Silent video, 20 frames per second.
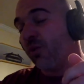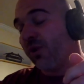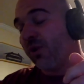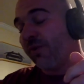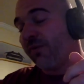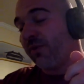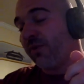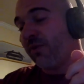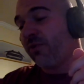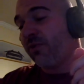
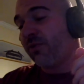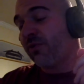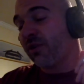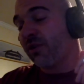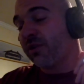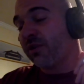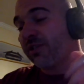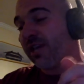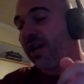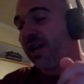if you use
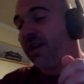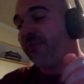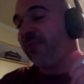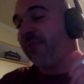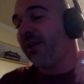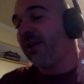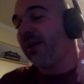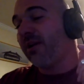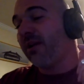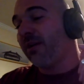our
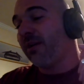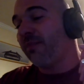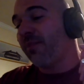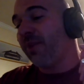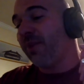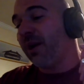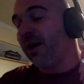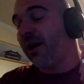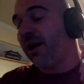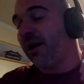same
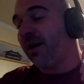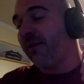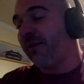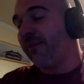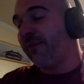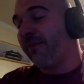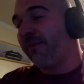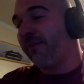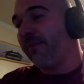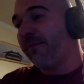
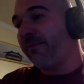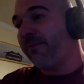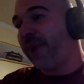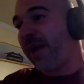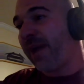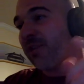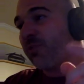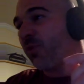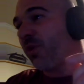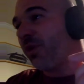
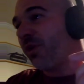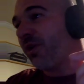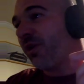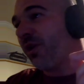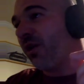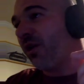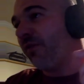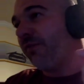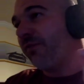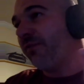password
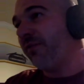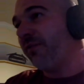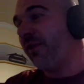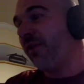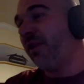of